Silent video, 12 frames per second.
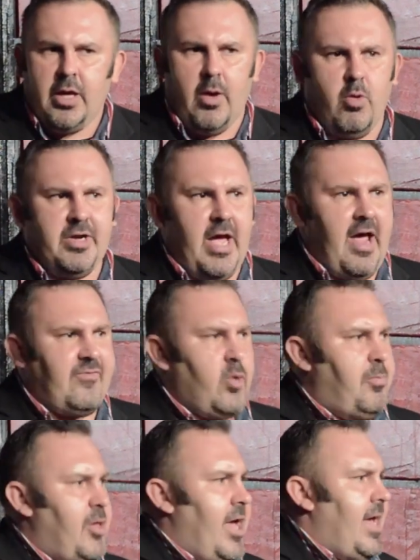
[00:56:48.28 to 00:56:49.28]
And one day after
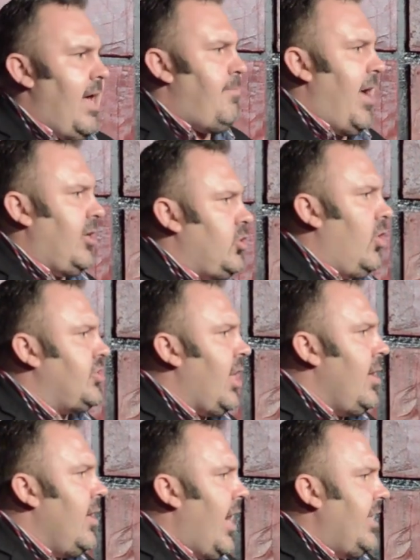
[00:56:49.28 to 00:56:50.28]
we play a game, Pedro goes,
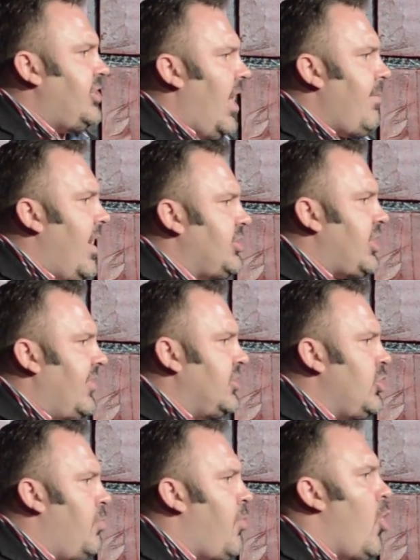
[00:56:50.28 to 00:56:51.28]
"Hey, Jamie, I just got
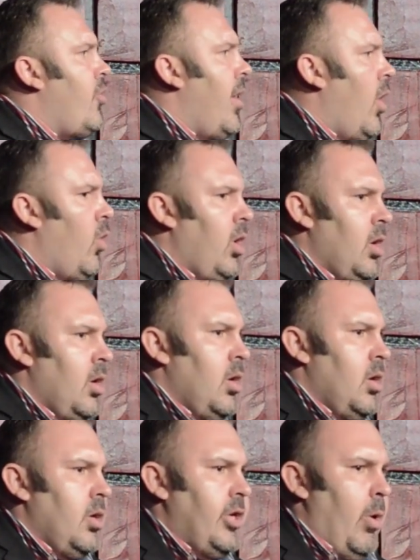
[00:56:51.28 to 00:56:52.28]
this new porno.
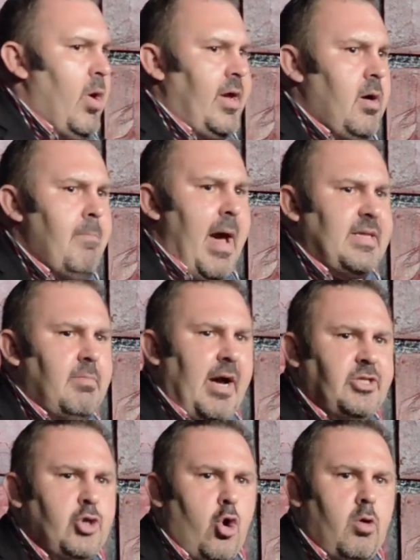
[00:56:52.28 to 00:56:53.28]
You want to come back to
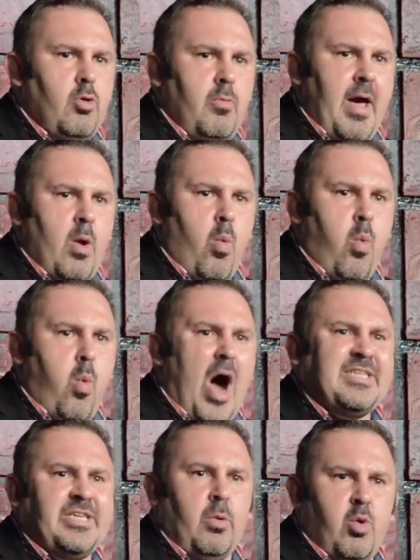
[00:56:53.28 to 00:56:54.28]
my dorm room and
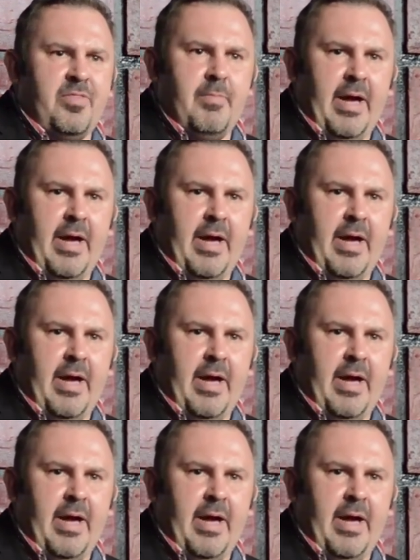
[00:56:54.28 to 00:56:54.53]
watch it with